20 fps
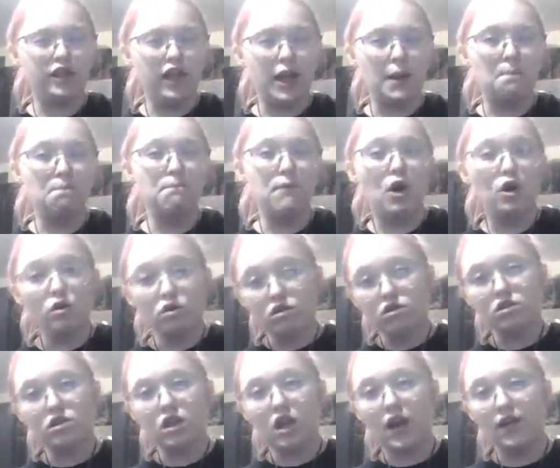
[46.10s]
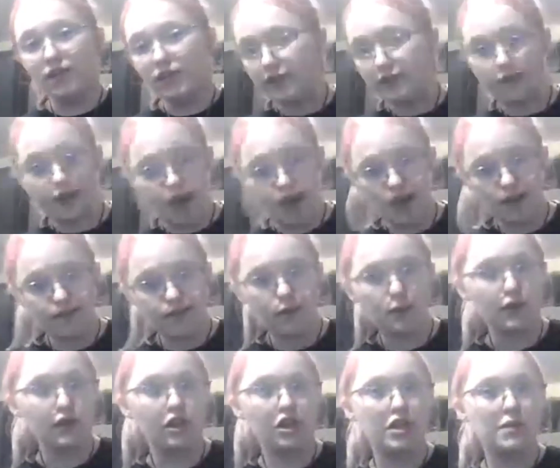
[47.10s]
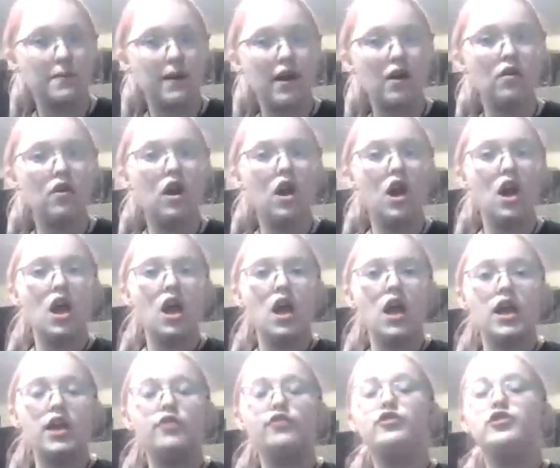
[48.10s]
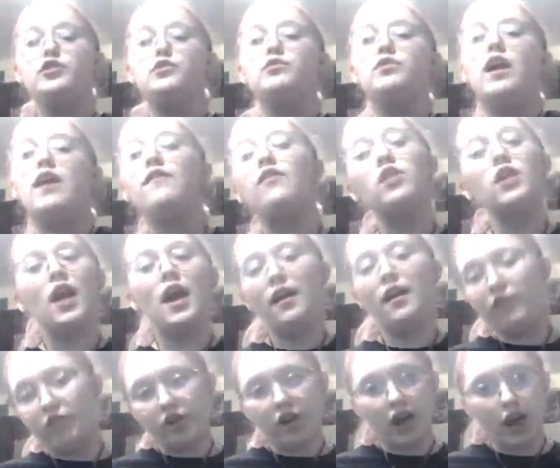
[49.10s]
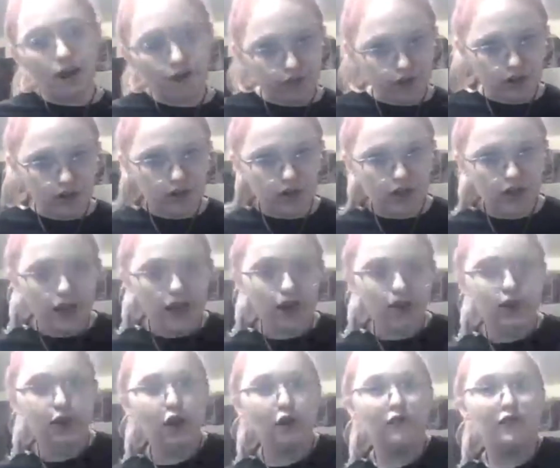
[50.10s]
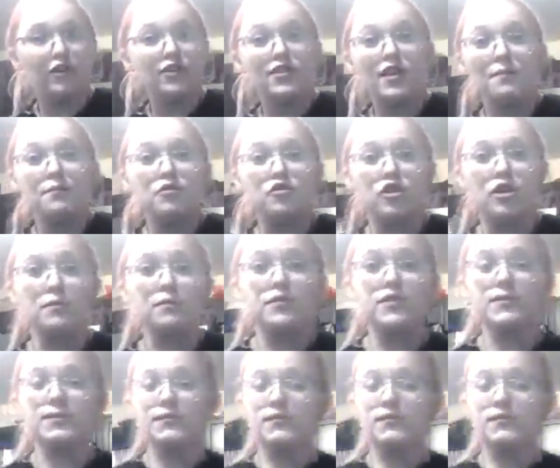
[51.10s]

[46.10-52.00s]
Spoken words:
like most of the 5 that we learned about is you never ever ever carry over subscripts.